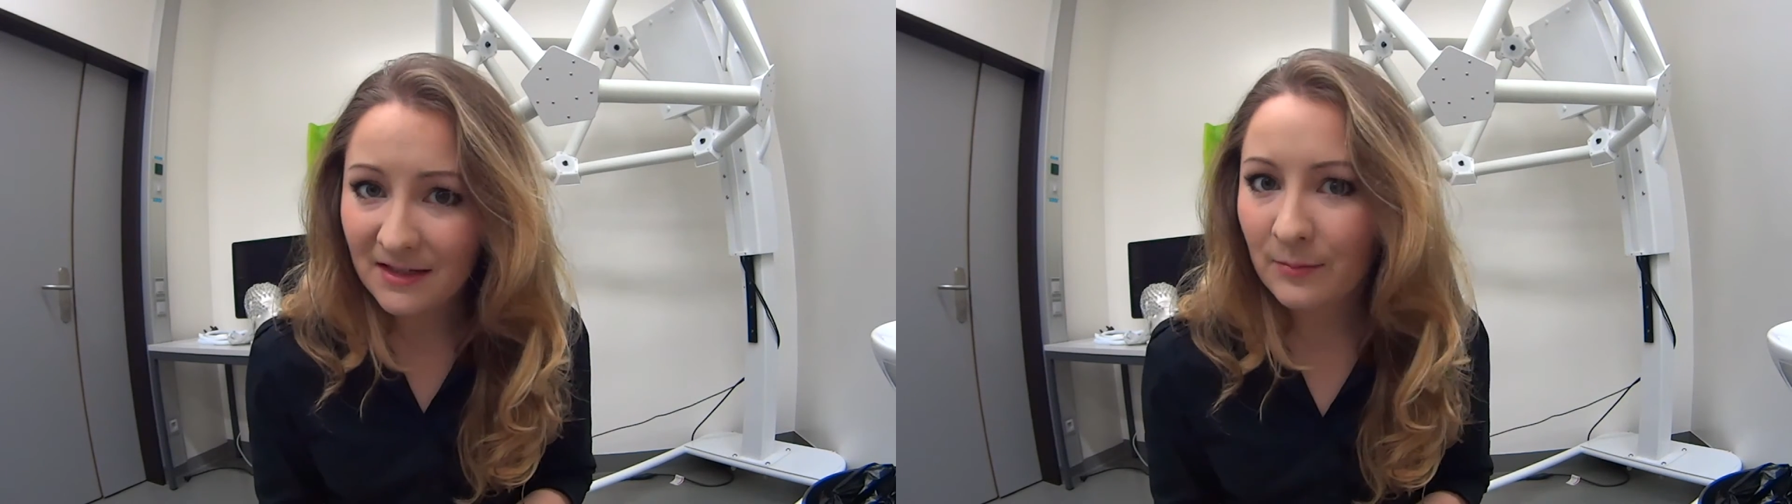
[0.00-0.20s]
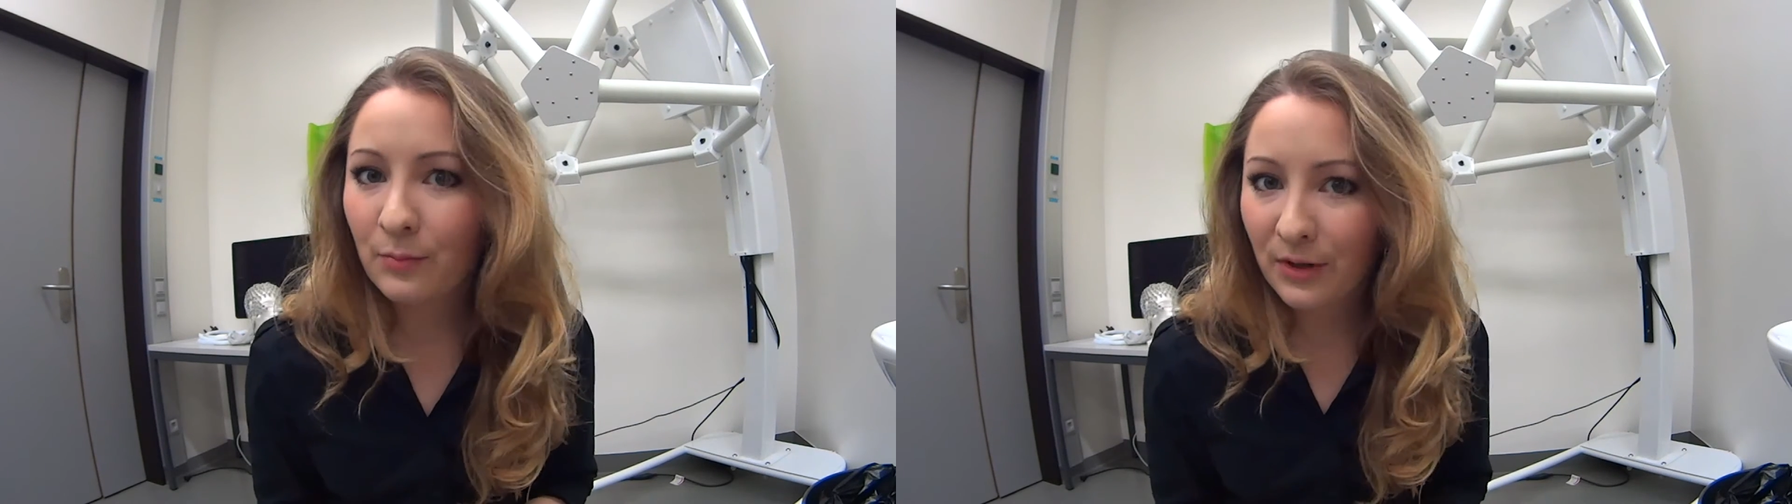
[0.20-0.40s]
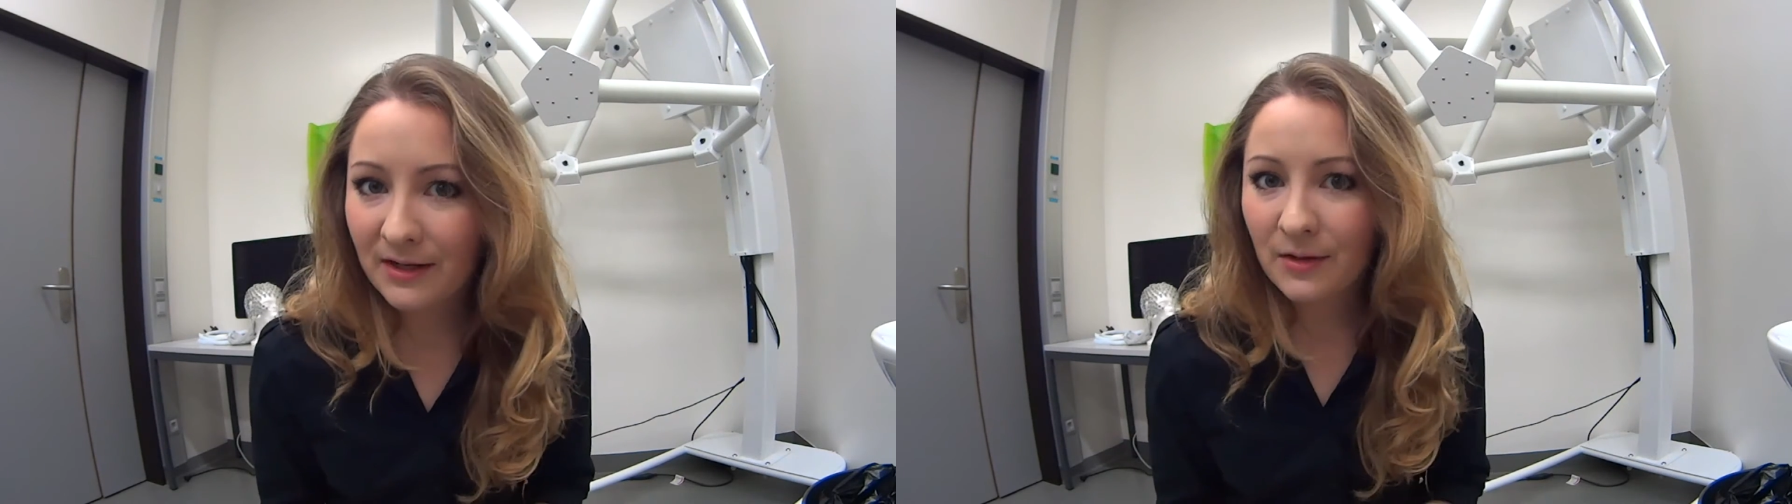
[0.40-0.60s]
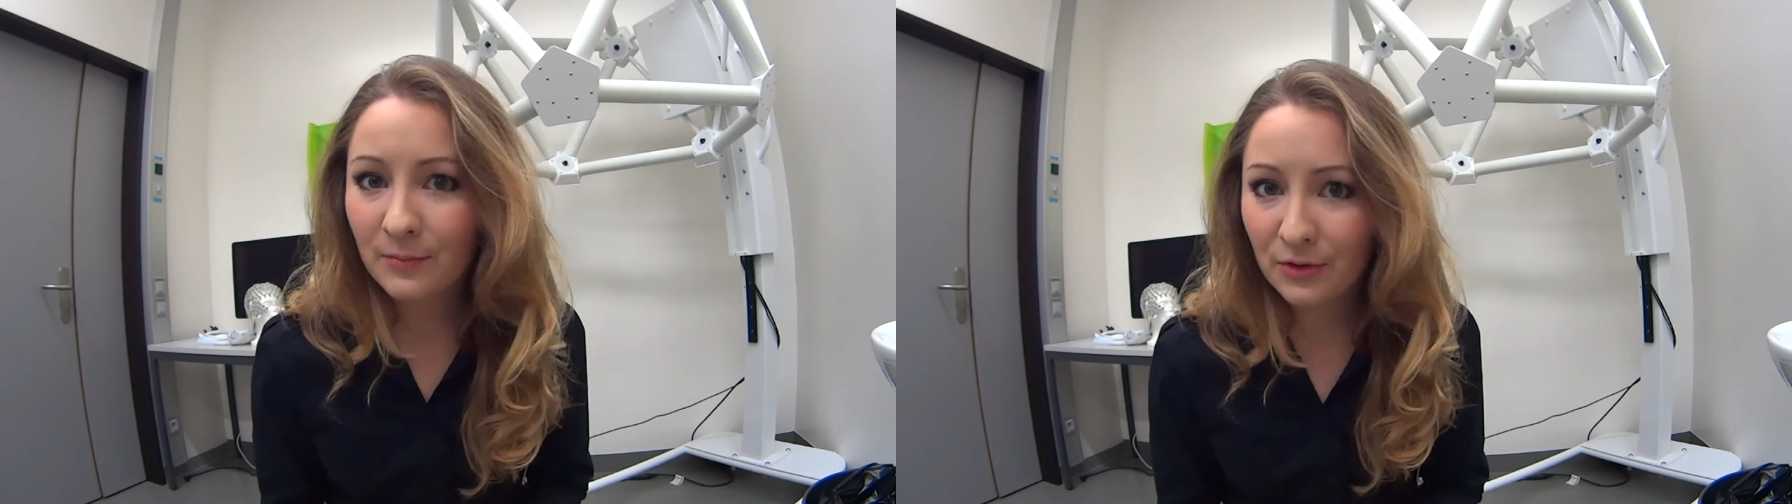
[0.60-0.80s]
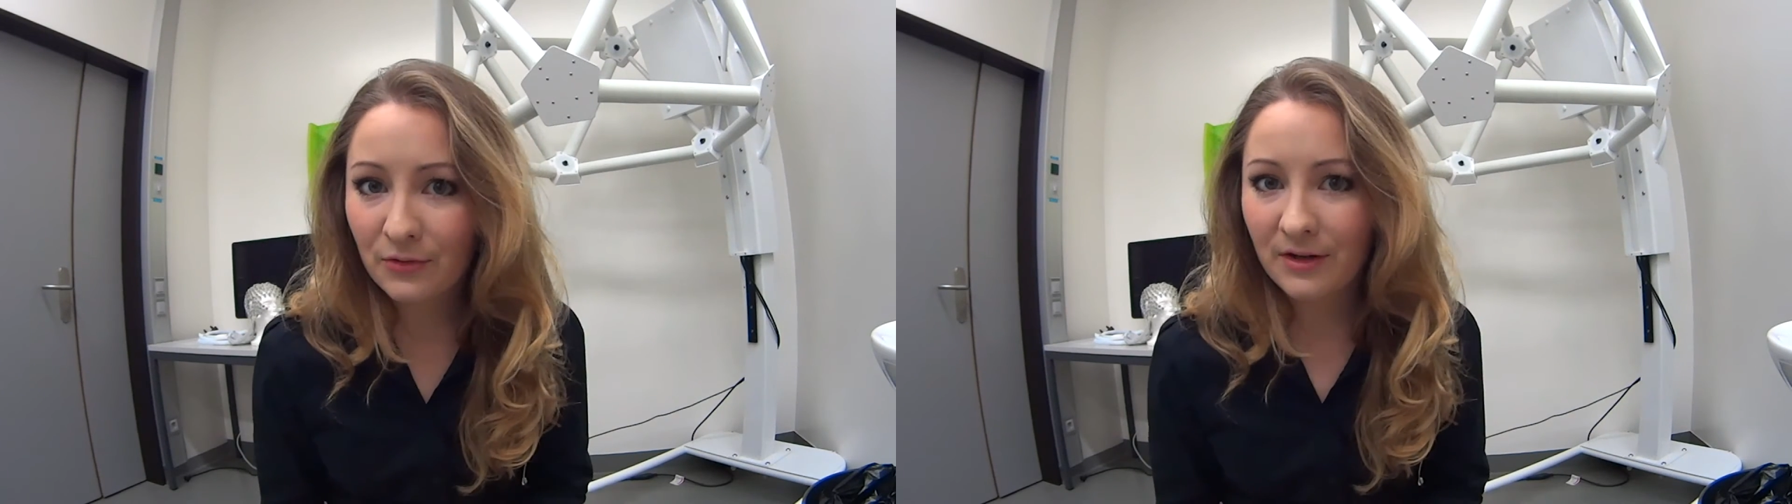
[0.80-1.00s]
is
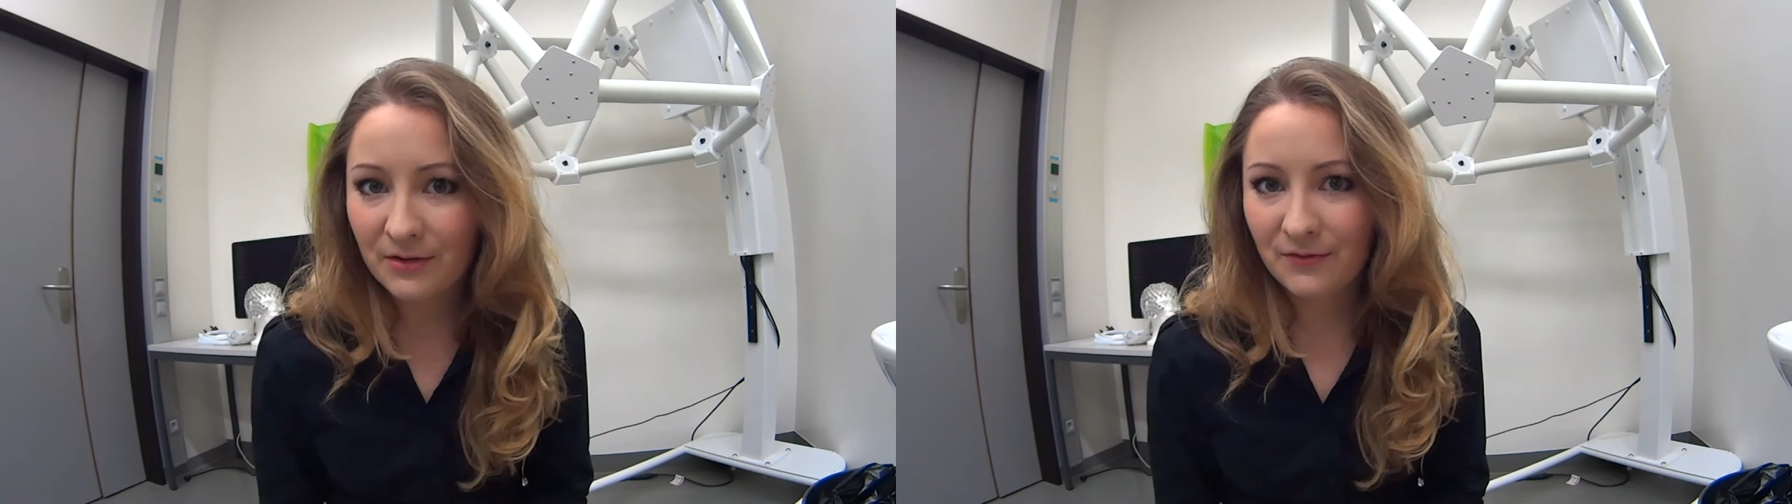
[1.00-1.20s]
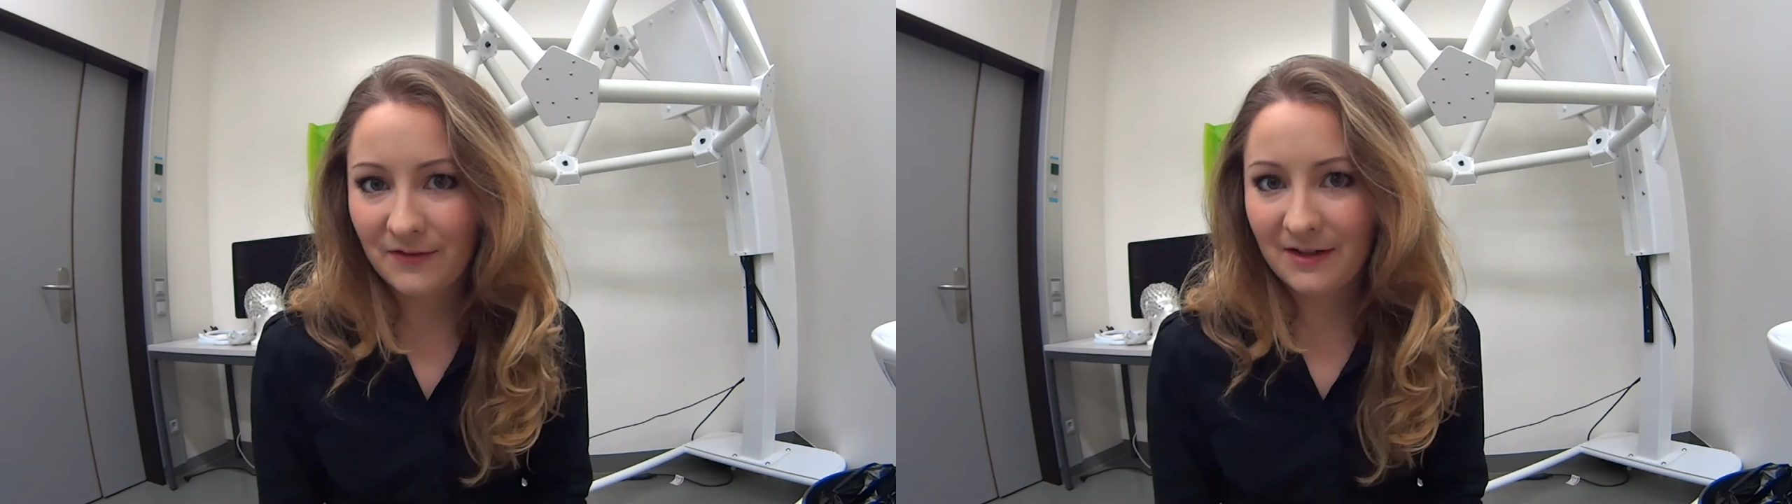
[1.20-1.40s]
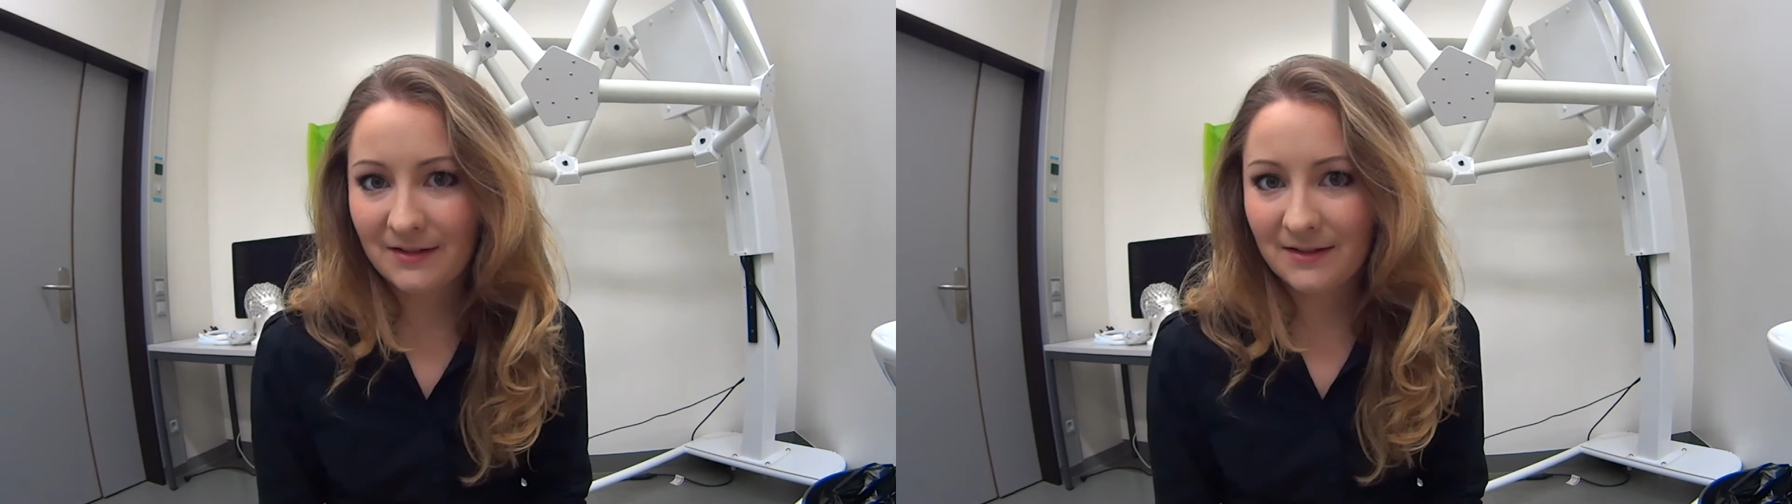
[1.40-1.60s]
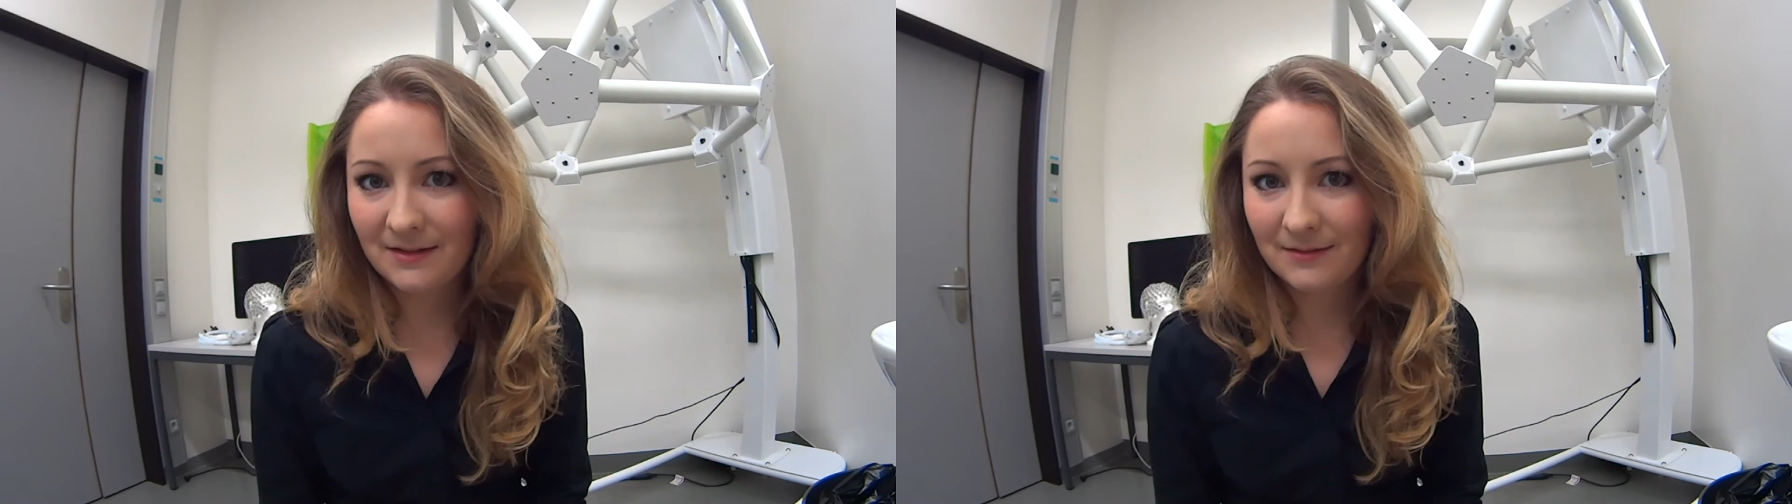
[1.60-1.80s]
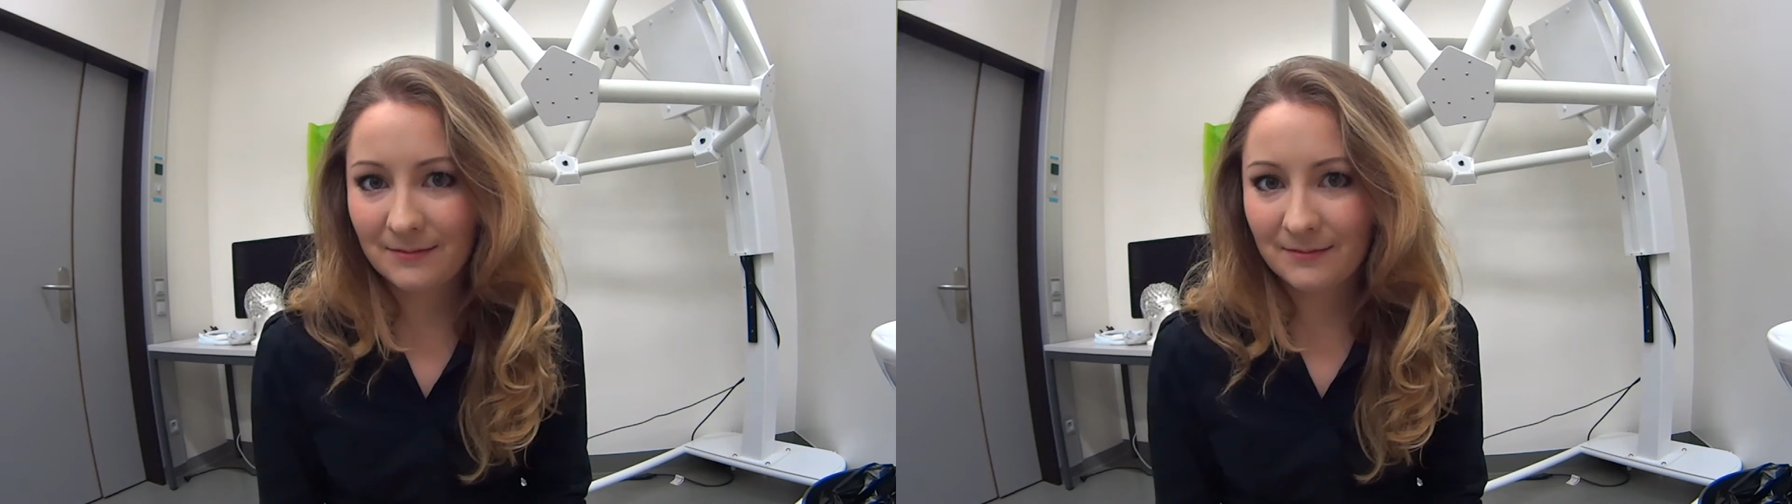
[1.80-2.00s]
brain-computer interface.